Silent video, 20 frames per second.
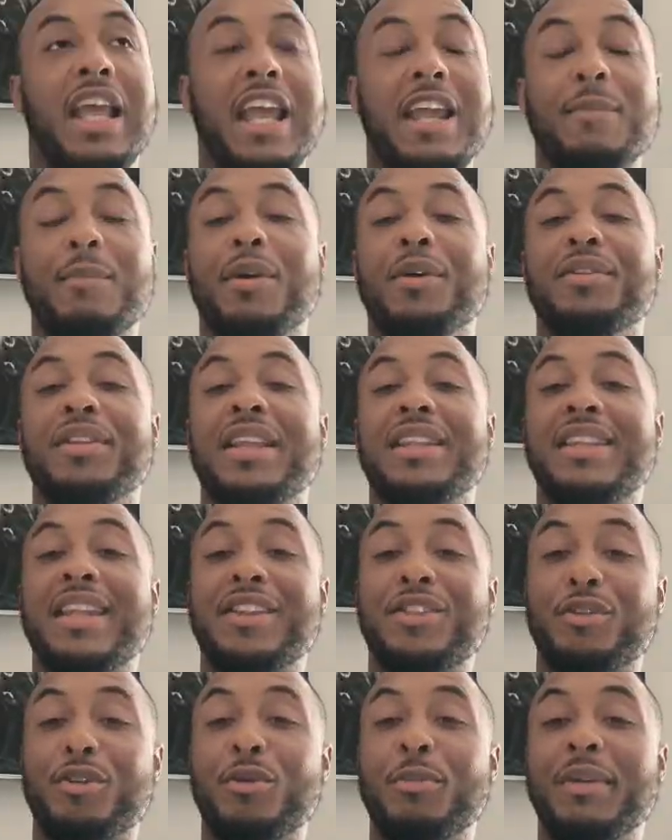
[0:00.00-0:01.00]
game mode that
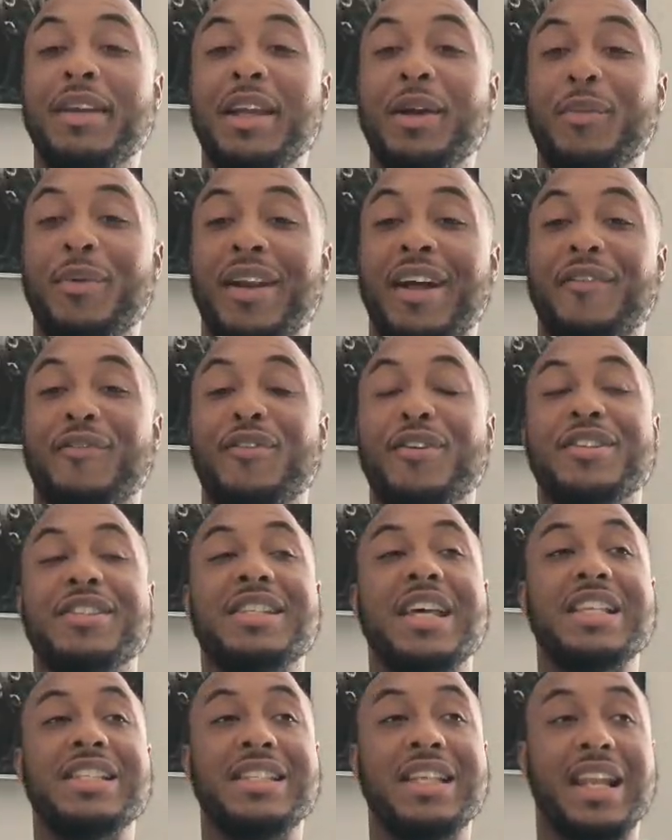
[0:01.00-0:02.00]
they threw me in when I first
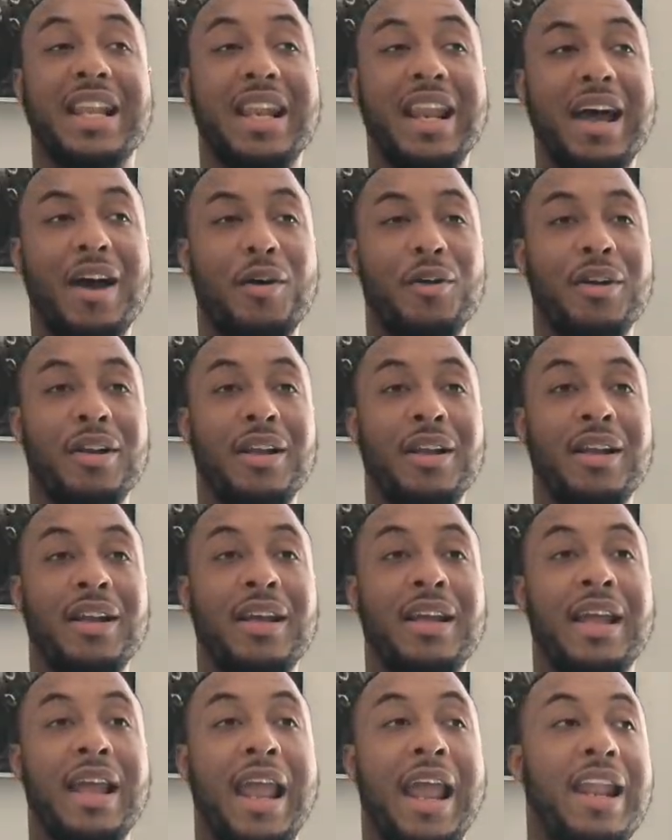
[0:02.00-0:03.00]
tested it out,
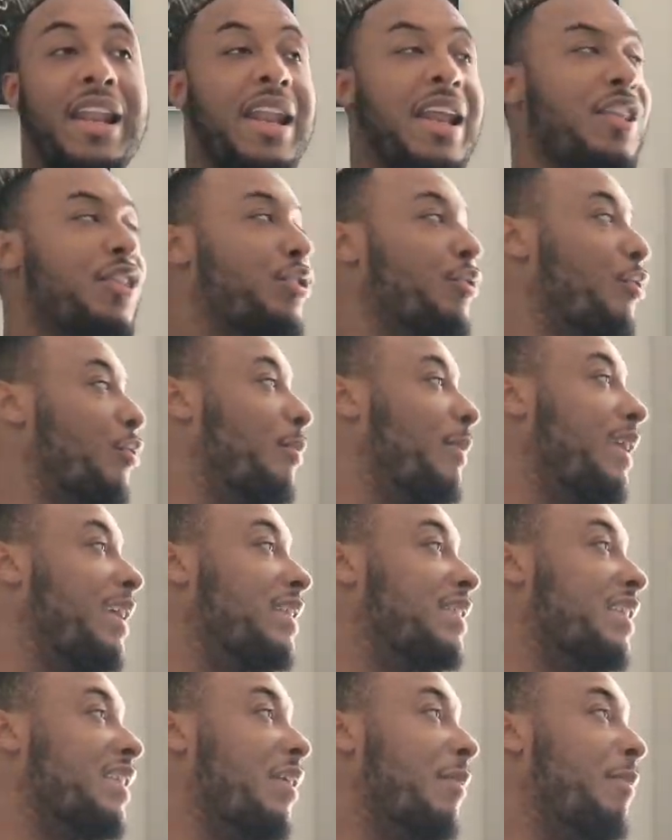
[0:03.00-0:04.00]
and they threw me
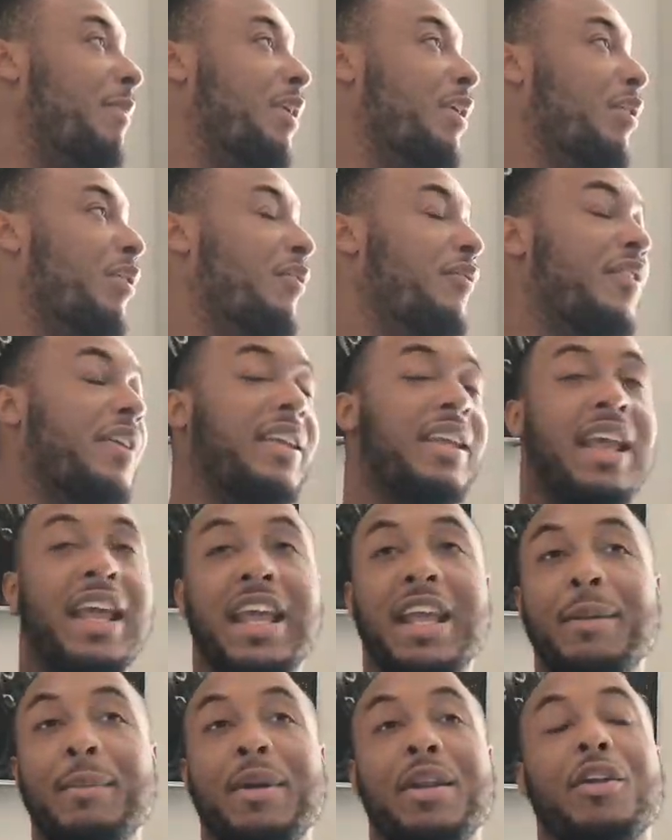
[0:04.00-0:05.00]
into the middle of a
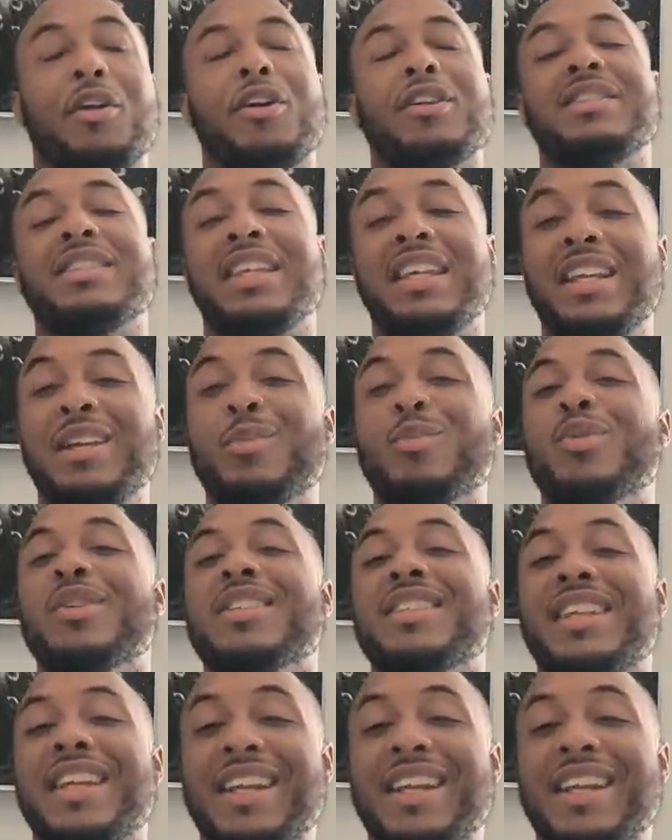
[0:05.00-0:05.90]
game, and our team was